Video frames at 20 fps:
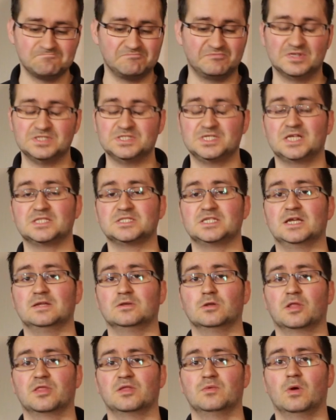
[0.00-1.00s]
fantastic,
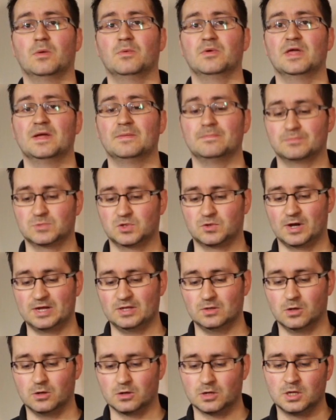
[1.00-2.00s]
nothing wrong with it,
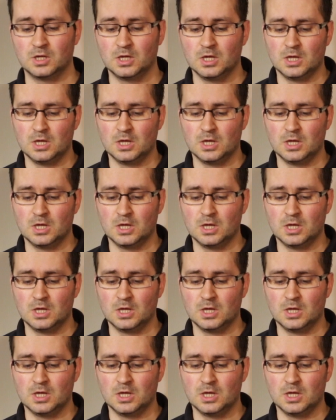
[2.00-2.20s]
great look.